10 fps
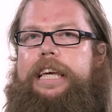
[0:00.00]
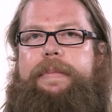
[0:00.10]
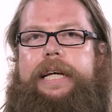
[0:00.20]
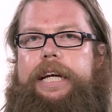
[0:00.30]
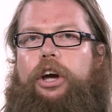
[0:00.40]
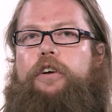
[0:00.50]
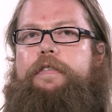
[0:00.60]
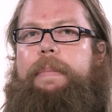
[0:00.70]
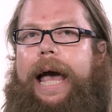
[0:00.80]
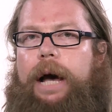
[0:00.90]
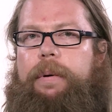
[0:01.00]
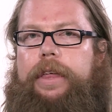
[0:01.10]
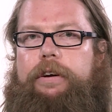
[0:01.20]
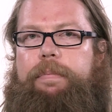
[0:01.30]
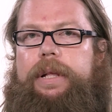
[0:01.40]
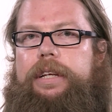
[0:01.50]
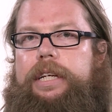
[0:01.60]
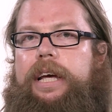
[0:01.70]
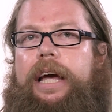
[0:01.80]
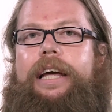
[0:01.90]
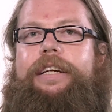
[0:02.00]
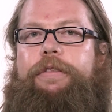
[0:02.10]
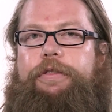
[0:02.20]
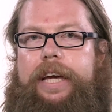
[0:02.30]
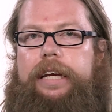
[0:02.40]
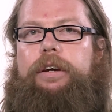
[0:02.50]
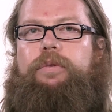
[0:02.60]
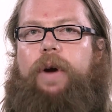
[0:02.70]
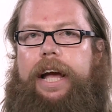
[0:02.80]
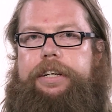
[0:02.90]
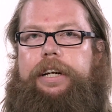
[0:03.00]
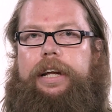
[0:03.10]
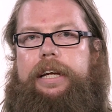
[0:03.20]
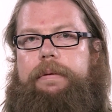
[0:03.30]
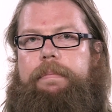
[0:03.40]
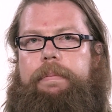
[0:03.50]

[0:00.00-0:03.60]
seemingly overpower their ability to think rationally.